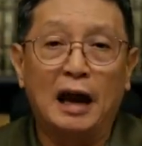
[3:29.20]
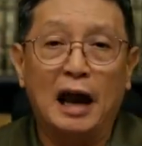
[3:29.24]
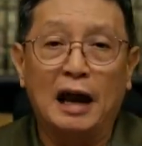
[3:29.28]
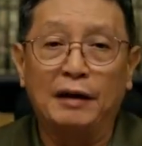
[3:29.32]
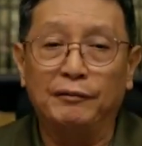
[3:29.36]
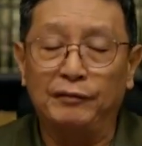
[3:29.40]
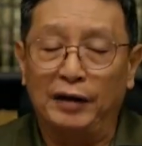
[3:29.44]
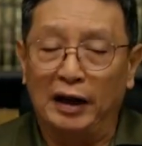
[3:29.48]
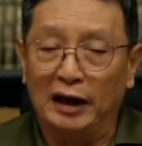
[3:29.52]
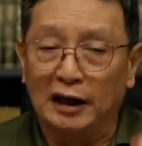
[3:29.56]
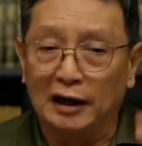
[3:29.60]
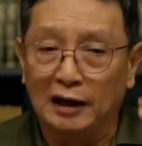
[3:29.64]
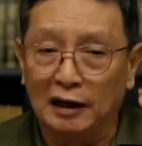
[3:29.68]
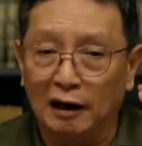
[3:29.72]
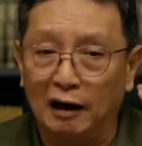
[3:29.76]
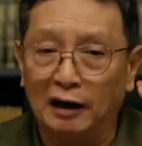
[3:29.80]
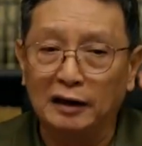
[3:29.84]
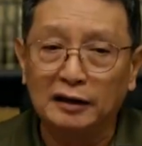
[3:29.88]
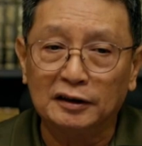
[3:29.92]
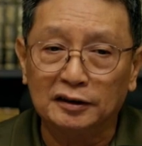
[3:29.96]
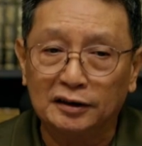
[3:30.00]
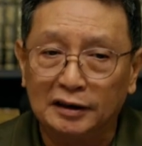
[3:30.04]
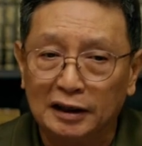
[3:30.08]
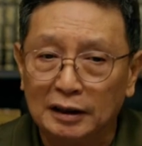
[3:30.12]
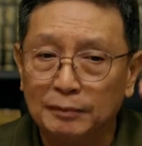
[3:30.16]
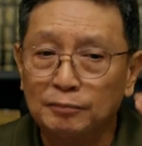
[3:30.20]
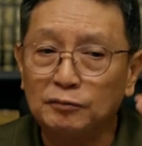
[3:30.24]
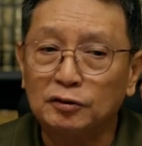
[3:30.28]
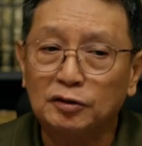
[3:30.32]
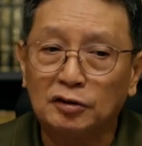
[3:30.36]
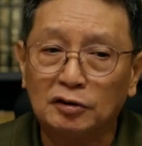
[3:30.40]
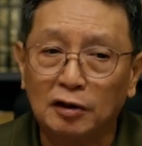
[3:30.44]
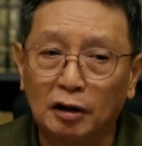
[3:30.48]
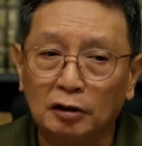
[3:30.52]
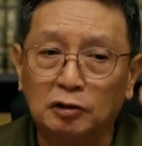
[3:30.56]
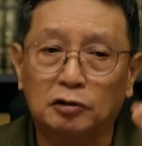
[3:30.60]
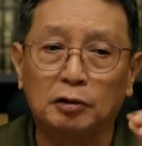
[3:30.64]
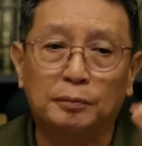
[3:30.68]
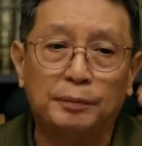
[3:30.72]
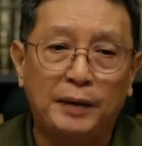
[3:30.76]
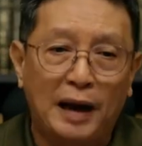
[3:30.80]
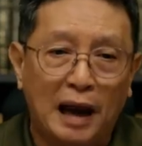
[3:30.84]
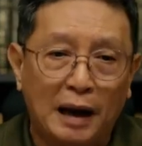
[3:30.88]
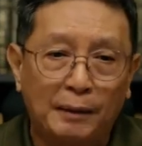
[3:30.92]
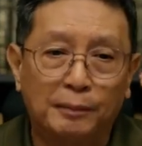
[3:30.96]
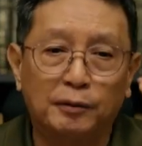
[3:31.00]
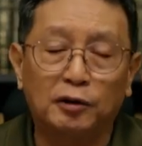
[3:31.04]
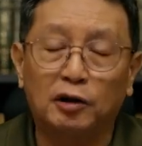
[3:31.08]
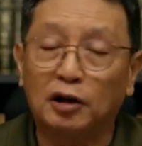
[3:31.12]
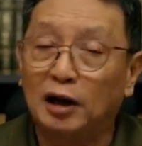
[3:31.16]
and when God seems not to be
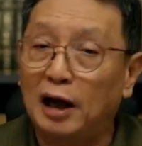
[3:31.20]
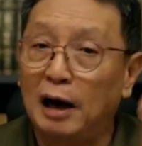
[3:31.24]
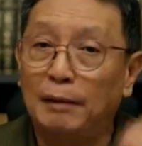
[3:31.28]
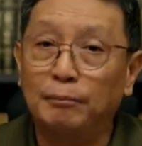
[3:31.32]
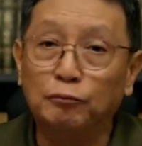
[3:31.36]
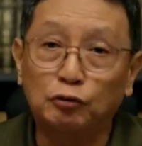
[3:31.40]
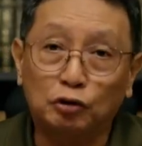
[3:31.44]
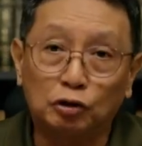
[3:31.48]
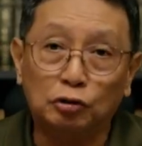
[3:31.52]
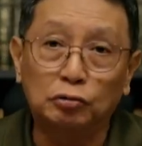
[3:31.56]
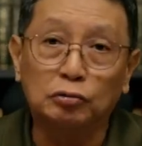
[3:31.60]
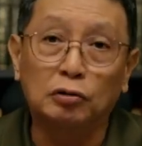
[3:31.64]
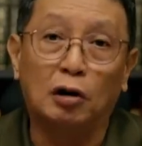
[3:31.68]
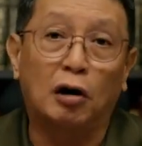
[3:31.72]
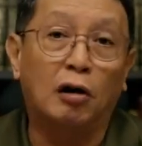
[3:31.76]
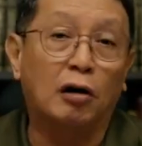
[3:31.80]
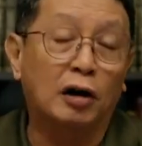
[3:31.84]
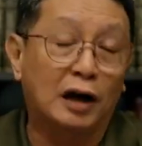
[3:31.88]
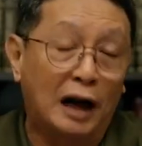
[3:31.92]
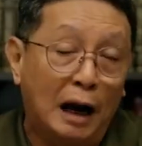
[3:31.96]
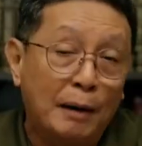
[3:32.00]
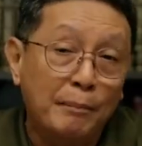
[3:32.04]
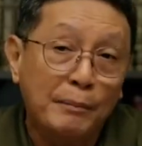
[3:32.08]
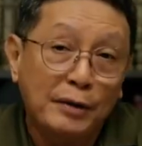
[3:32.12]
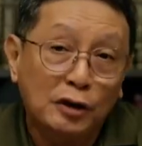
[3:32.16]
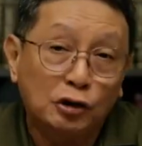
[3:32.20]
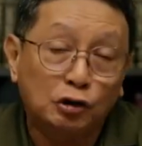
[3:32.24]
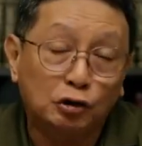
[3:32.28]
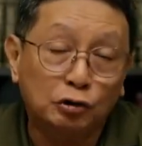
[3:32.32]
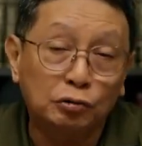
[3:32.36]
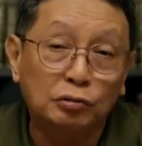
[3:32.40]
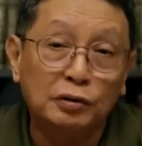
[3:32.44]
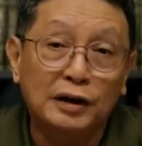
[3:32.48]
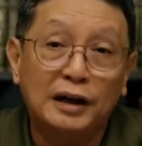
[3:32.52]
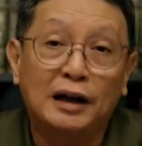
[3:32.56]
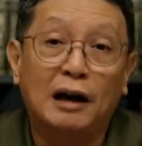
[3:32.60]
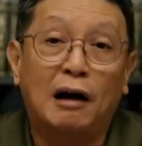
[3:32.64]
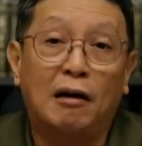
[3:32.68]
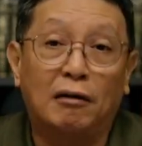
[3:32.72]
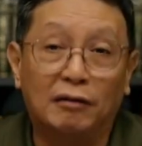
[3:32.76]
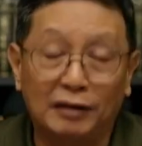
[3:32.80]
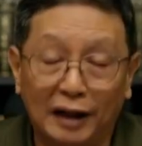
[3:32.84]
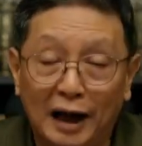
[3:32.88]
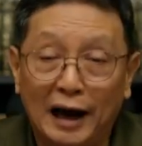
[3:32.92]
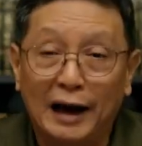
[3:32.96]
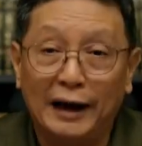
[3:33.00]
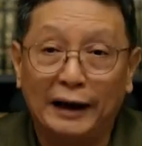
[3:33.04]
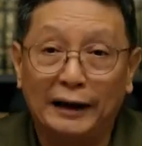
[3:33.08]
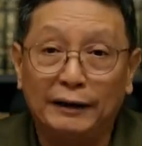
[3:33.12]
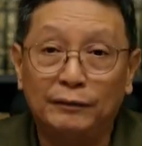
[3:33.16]
able to come through or coming through in our
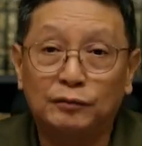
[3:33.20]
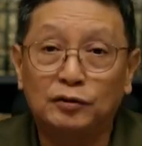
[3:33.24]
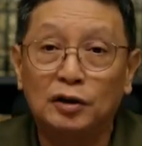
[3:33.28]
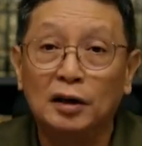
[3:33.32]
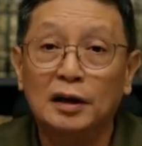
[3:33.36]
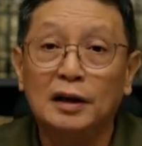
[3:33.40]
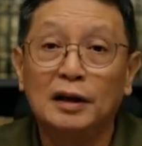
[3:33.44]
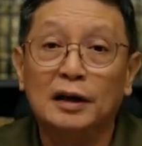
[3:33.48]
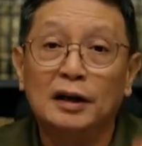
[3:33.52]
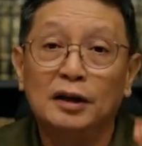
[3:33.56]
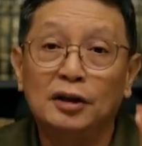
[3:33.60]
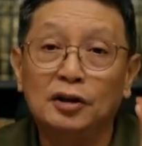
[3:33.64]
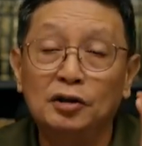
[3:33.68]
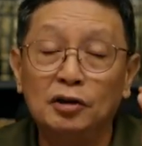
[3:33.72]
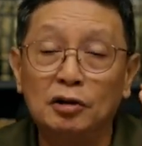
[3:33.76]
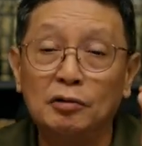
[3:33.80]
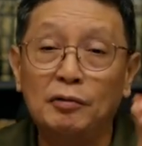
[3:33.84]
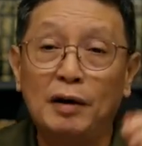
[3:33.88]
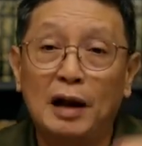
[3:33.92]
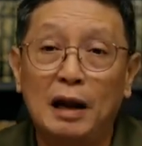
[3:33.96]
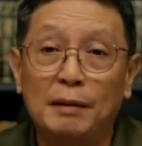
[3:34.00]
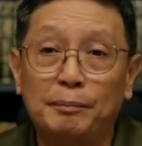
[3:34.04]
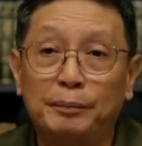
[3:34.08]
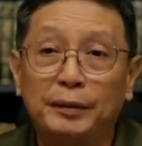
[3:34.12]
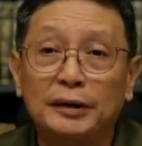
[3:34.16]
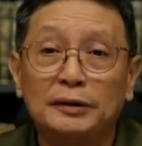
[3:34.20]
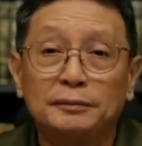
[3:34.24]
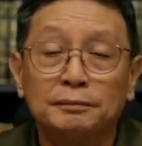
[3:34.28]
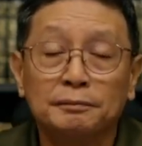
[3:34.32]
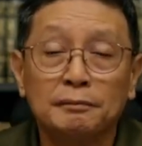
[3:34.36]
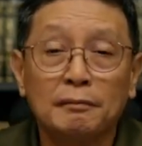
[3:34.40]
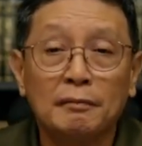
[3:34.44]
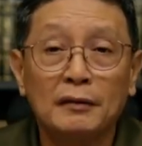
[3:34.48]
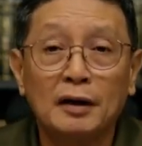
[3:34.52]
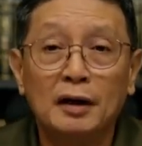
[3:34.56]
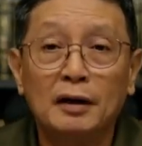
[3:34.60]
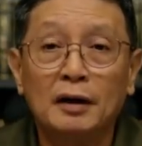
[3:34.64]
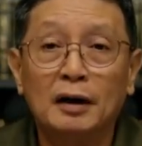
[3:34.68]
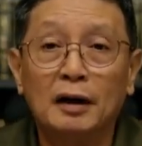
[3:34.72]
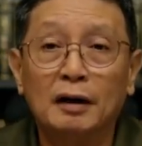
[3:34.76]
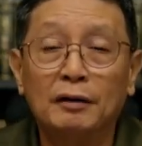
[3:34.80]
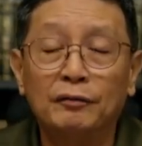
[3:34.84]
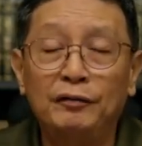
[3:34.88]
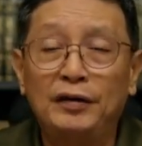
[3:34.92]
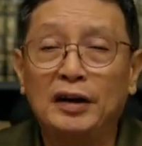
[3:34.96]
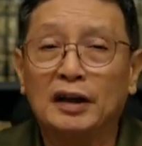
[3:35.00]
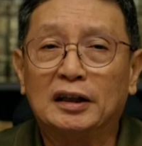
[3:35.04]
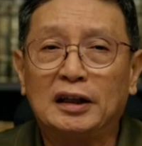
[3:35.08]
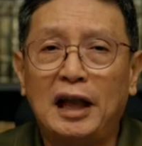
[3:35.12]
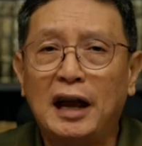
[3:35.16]
lives, you know what happened?
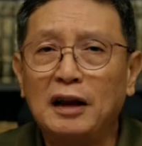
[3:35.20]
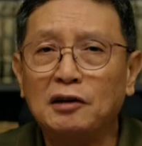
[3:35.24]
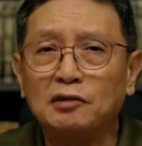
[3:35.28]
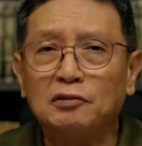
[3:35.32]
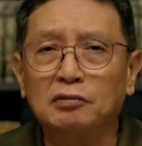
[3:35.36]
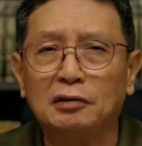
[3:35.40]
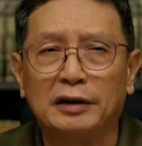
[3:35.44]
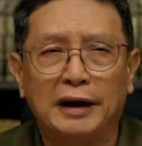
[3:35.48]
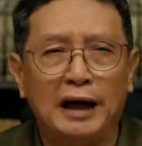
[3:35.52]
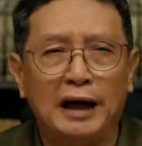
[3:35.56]
We tend to